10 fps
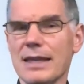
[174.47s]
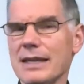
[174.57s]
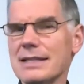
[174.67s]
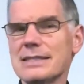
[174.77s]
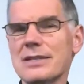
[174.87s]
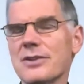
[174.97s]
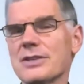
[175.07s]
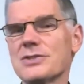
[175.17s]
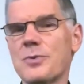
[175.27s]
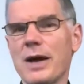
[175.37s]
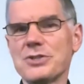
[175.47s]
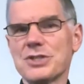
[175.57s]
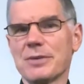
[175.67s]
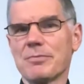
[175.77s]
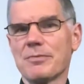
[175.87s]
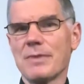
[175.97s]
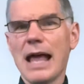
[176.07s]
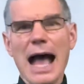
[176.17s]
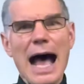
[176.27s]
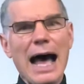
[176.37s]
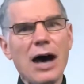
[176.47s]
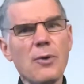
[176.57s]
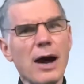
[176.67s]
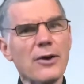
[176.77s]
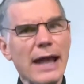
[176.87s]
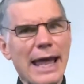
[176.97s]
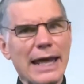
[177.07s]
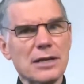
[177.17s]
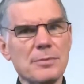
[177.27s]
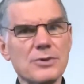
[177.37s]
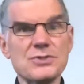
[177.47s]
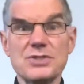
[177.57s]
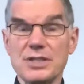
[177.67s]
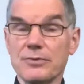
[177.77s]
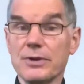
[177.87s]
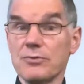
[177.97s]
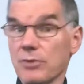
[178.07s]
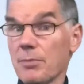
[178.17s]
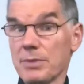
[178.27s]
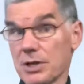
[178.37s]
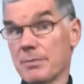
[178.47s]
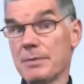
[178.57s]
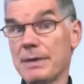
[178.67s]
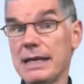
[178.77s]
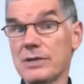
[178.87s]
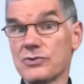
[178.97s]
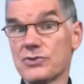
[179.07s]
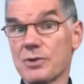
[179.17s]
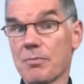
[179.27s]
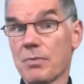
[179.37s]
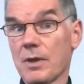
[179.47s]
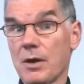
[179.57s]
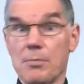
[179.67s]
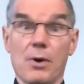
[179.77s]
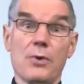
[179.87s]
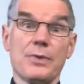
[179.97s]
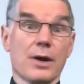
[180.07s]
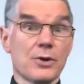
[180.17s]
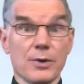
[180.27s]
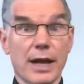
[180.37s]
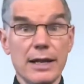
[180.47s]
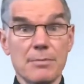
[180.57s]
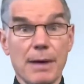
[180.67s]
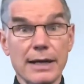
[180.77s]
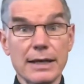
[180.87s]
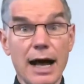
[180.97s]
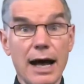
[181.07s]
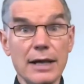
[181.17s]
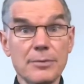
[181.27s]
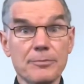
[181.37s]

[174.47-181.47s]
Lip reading: Consider this question. How are animals different from human beings? Both are created by God.